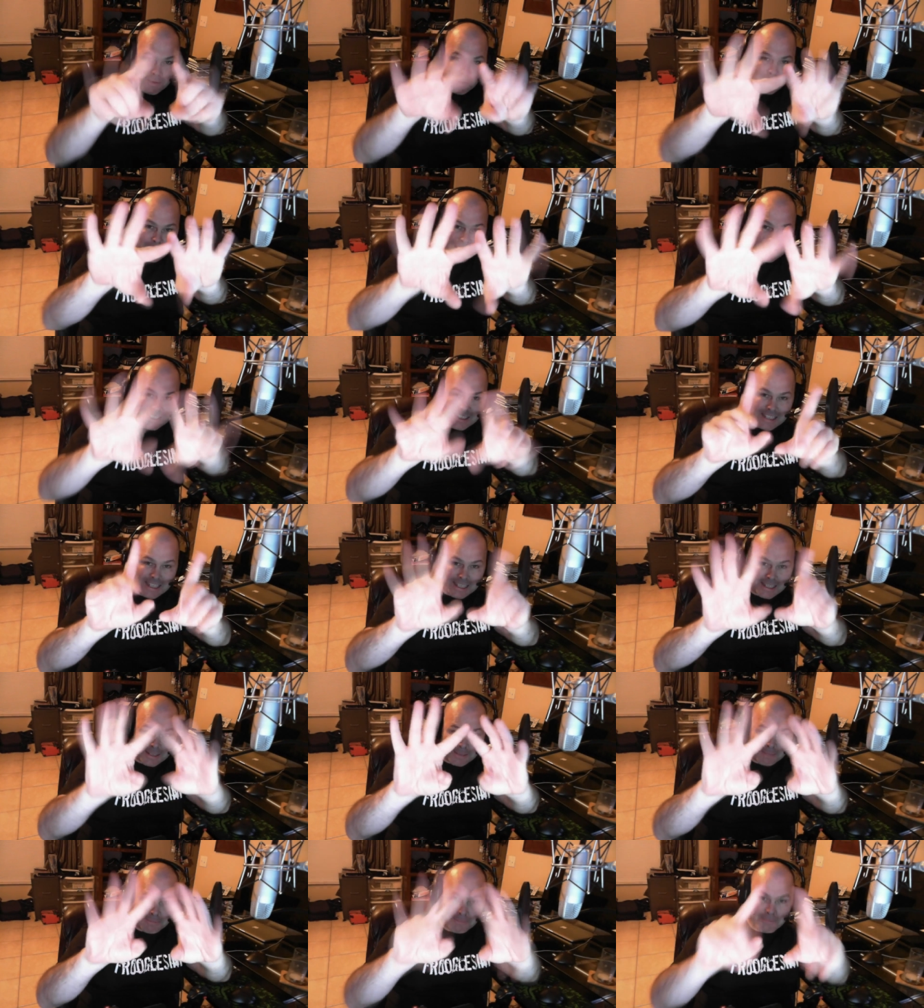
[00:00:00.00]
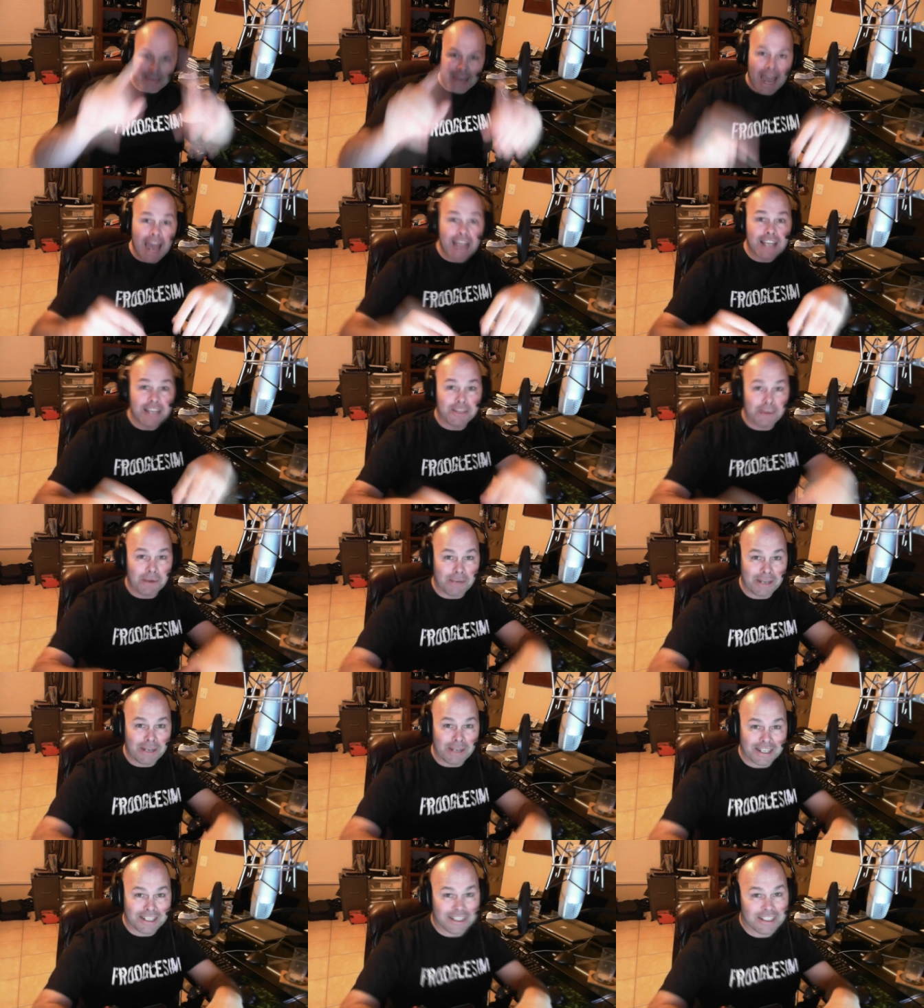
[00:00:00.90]
where we can see them. Hands where
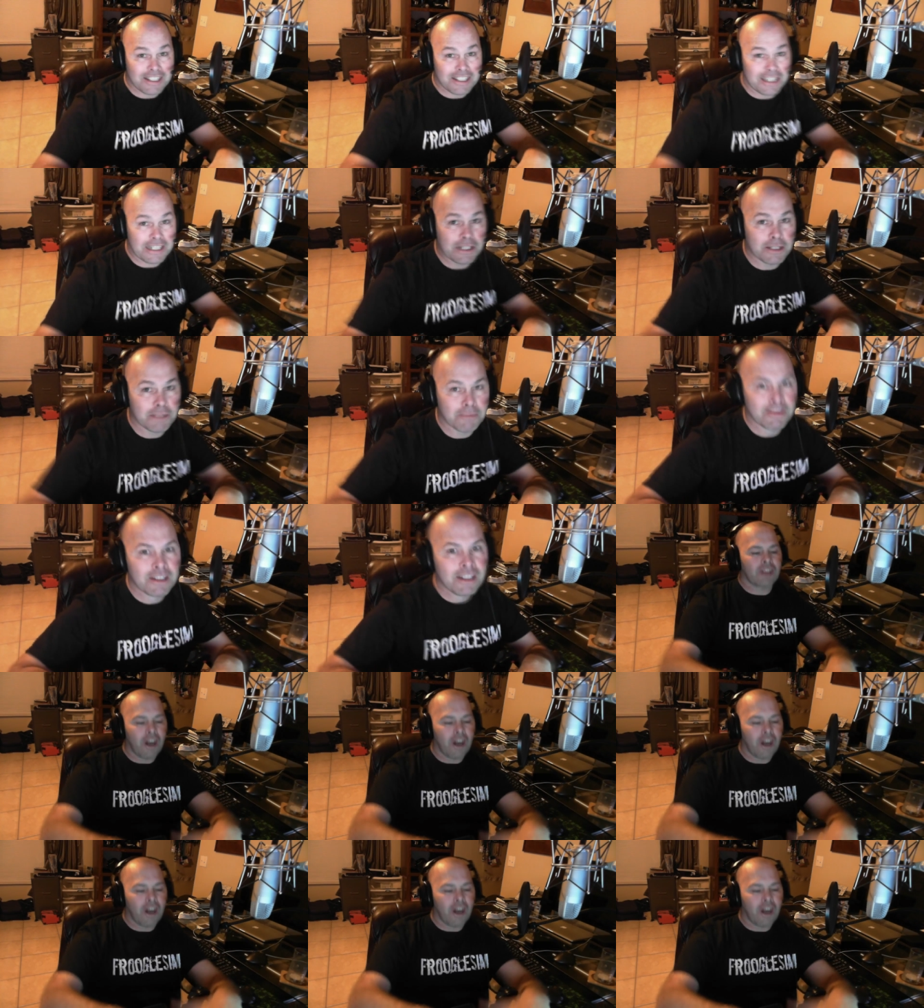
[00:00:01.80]
we can see them.